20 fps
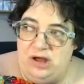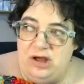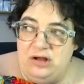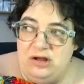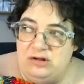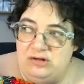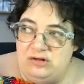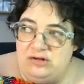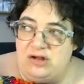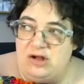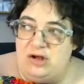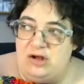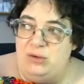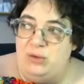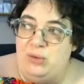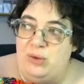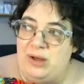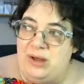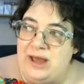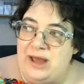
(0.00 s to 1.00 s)

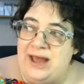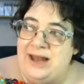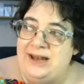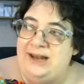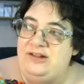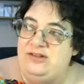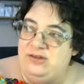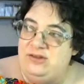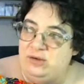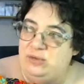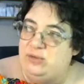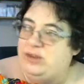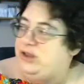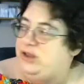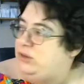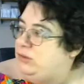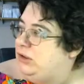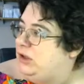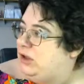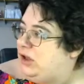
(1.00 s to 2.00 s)
So any tool that
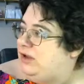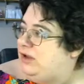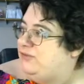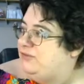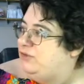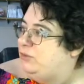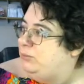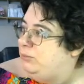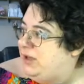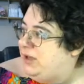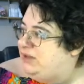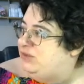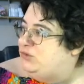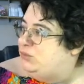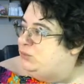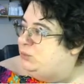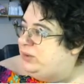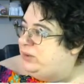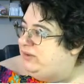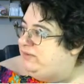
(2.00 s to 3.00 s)
you can cut through
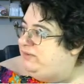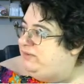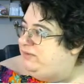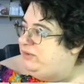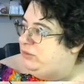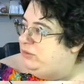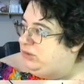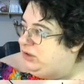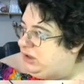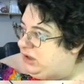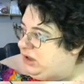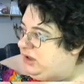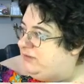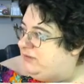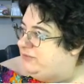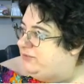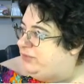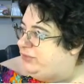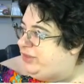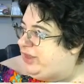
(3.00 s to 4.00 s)
metal with, you can cut
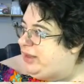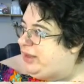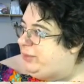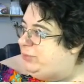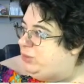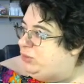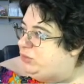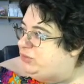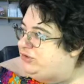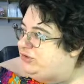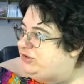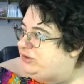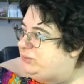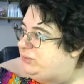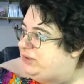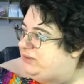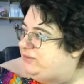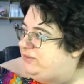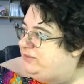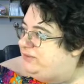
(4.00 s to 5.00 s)
through that epoxy
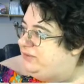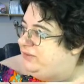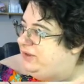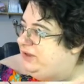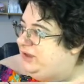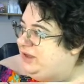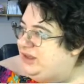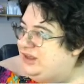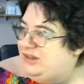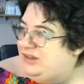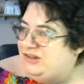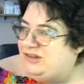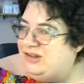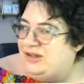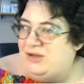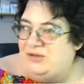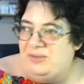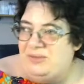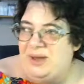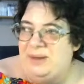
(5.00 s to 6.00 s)
with.
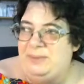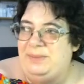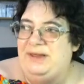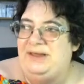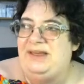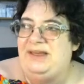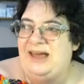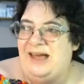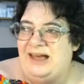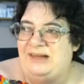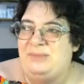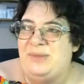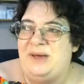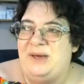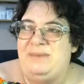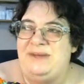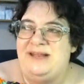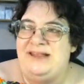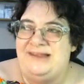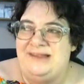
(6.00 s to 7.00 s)
So maybe
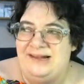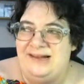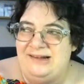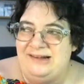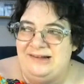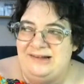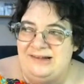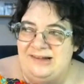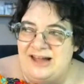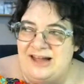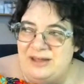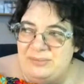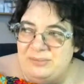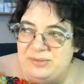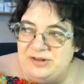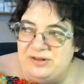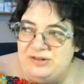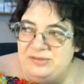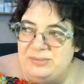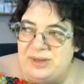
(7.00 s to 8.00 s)
tin
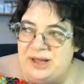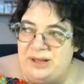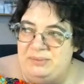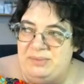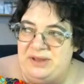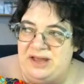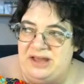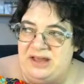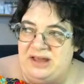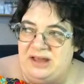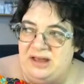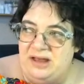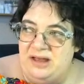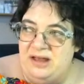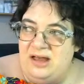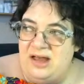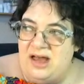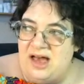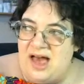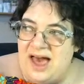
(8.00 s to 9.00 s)
snips, maybe
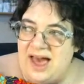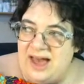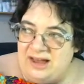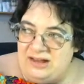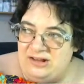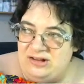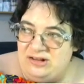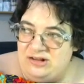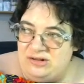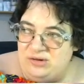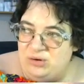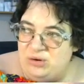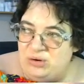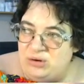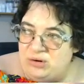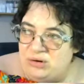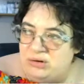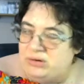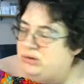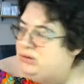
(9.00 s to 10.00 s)

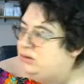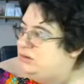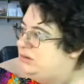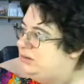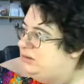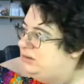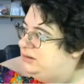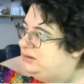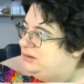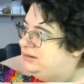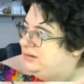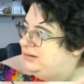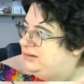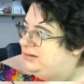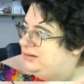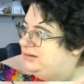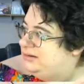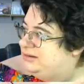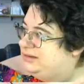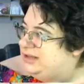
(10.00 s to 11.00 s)
hacksaw,
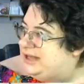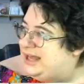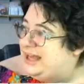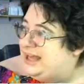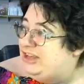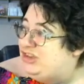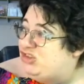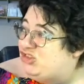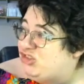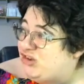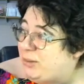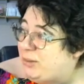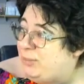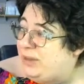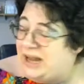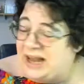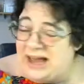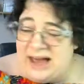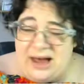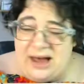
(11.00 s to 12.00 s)
get your
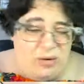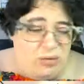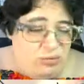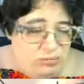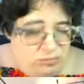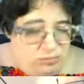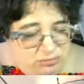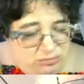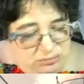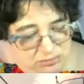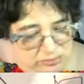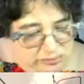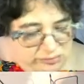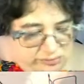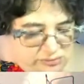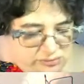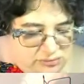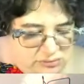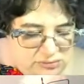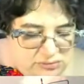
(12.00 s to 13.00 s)
Dremel out.
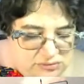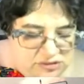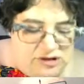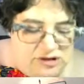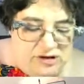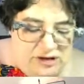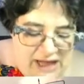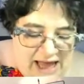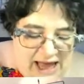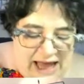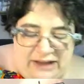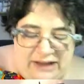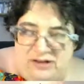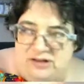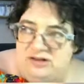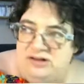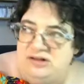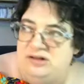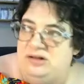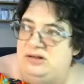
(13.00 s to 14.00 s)
So
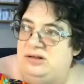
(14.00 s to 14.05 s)
yes,